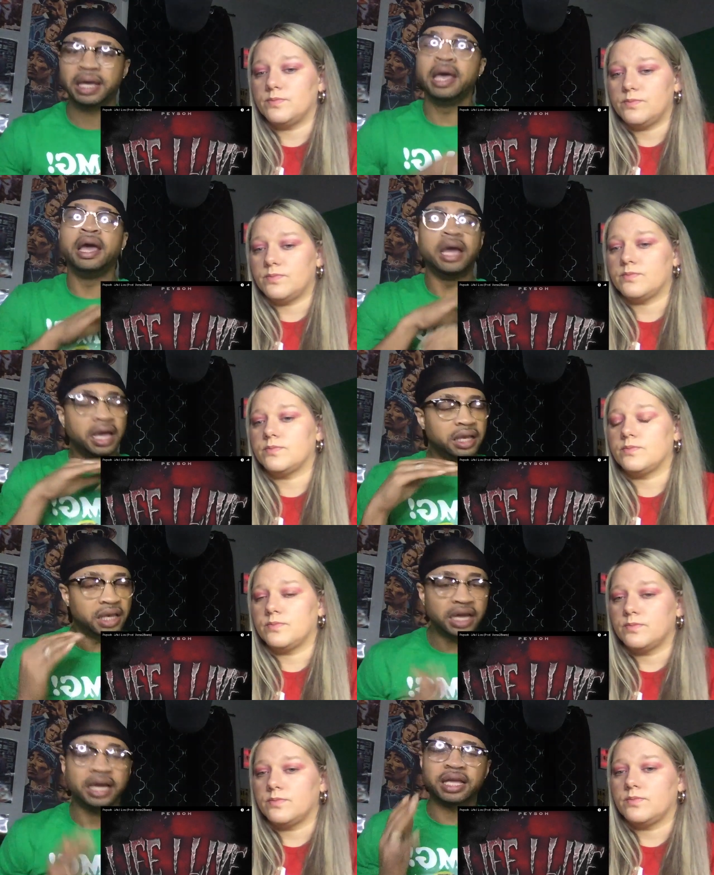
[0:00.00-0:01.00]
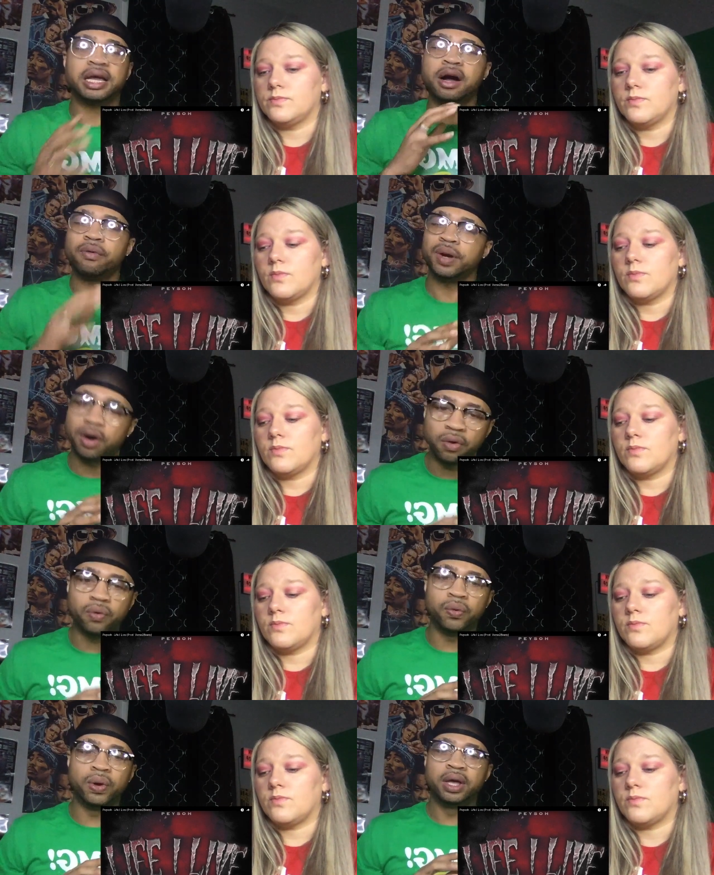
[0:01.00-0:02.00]
Speaker 1: Mm-hmm. He letting y'all
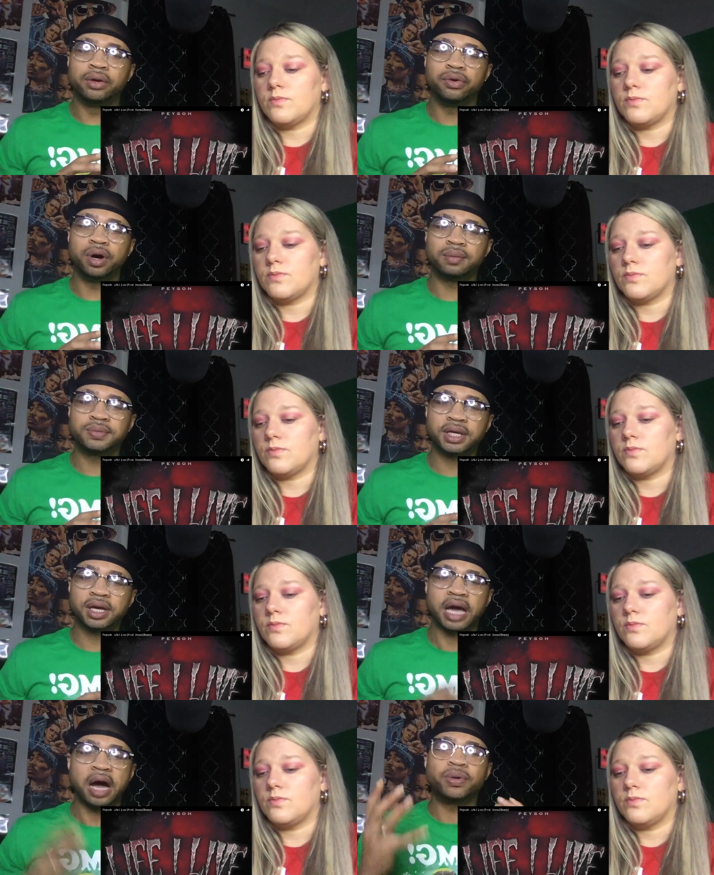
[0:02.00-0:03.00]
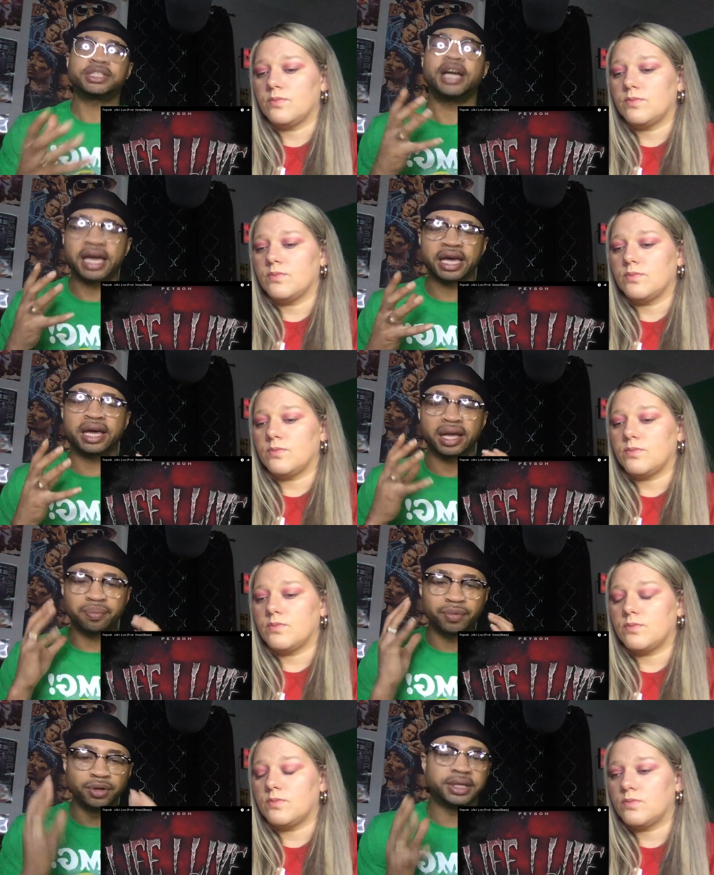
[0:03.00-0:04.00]
know. You know what I'm saying? I wish I
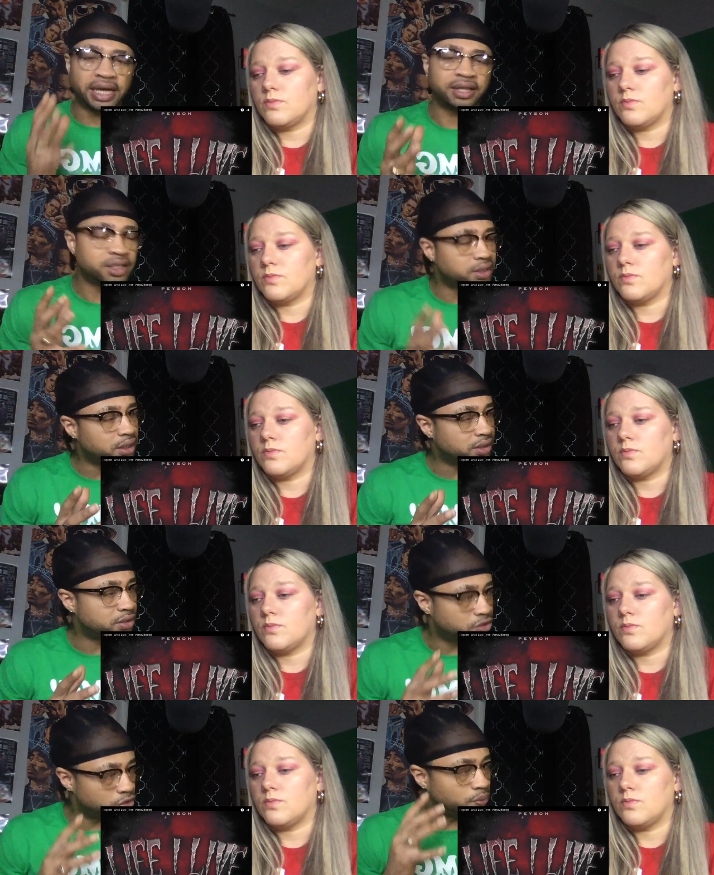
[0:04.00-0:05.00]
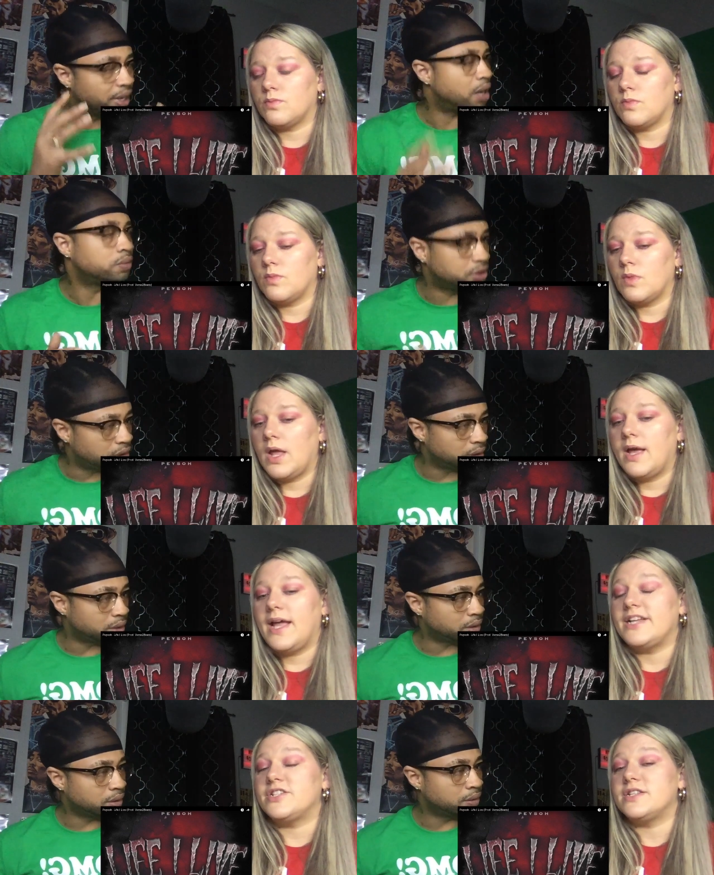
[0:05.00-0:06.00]
had music like this to listen to when I was
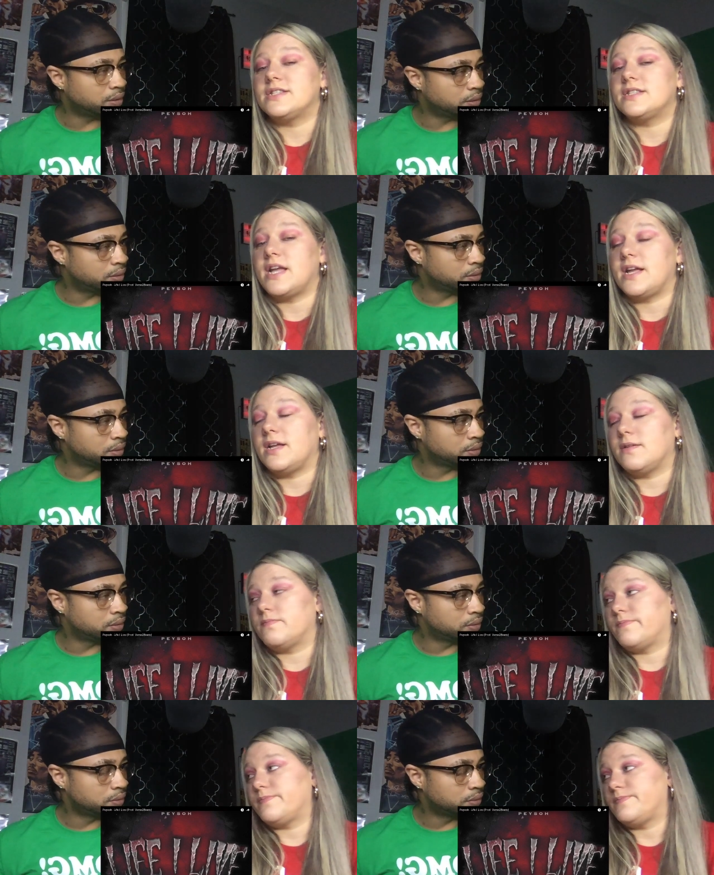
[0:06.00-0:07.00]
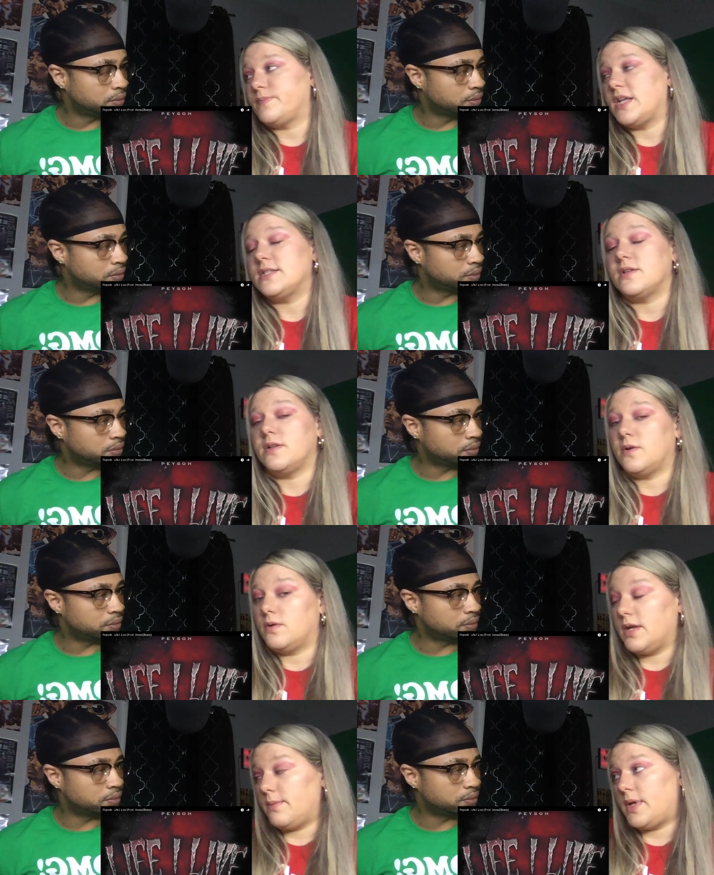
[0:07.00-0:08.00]
younger.
Speaker 2: And just think, it's only
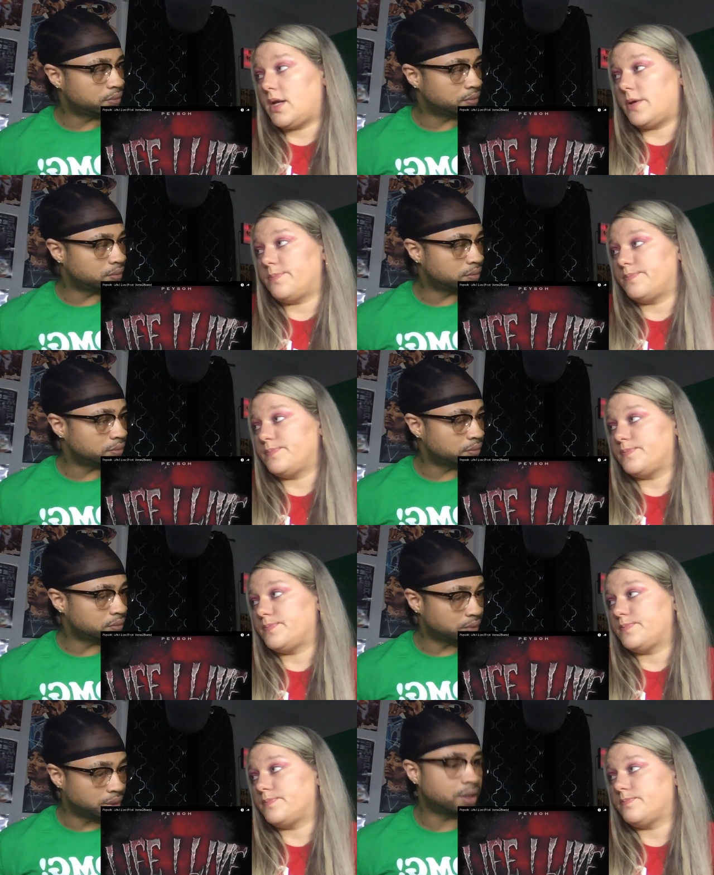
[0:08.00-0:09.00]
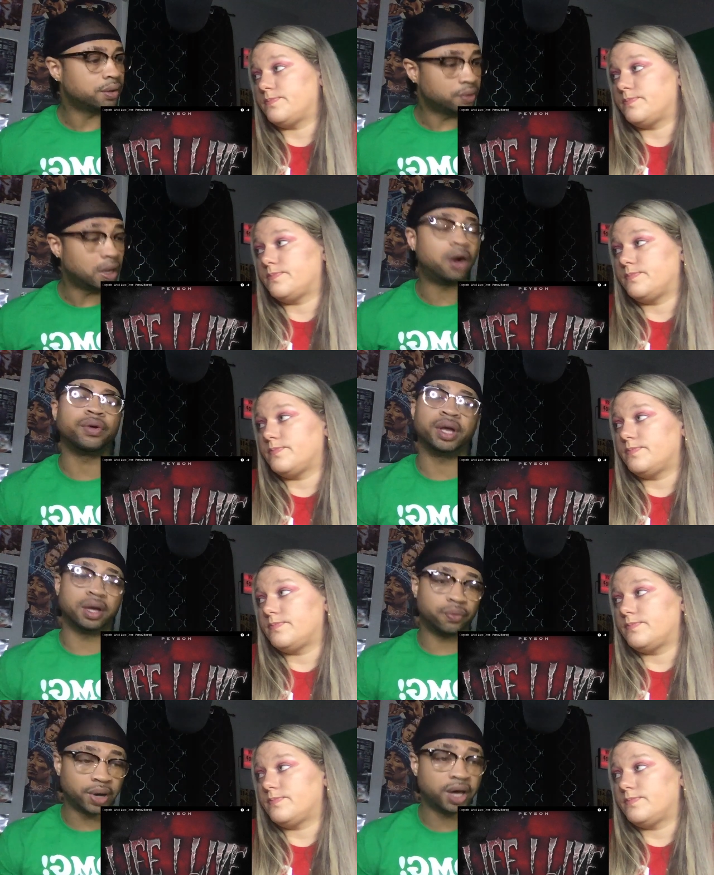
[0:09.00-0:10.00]
gonna get better. Yeah.
Speaker 1: Yeah. Oh
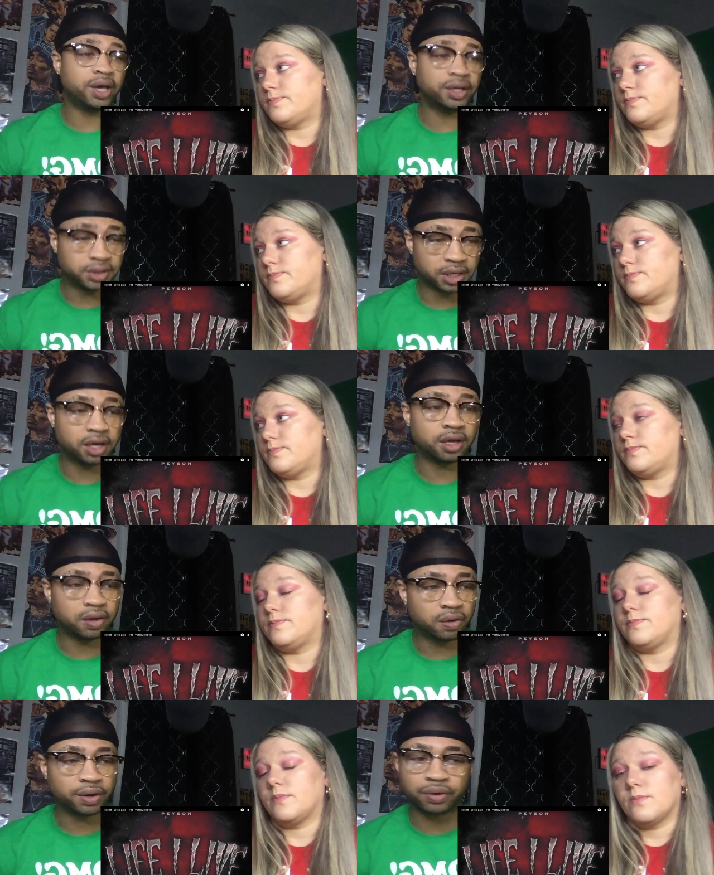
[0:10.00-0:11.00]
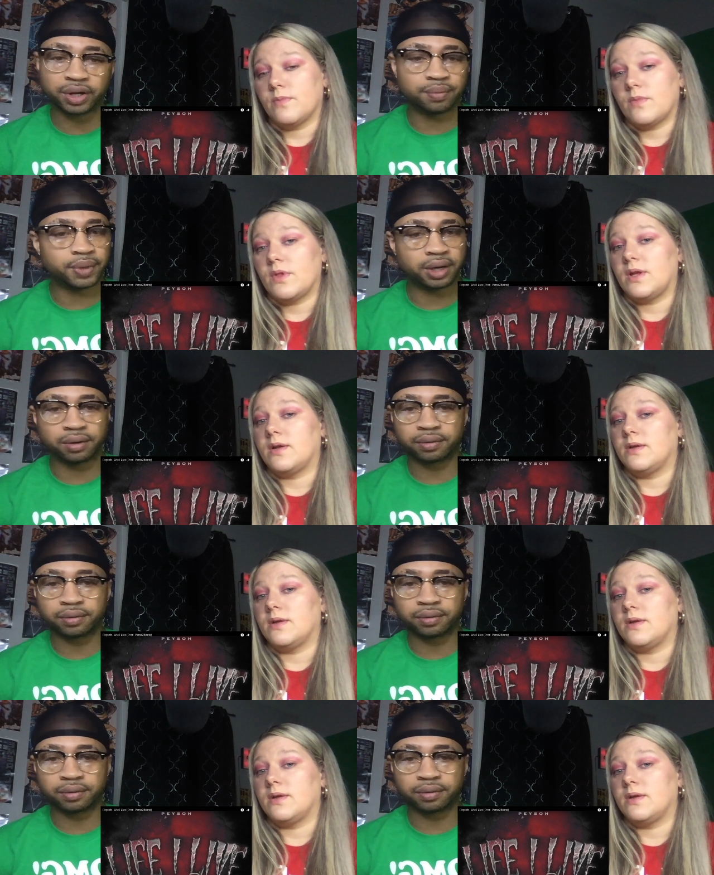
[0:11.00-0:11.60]
yeah. With age, yeah, he only gonna get better.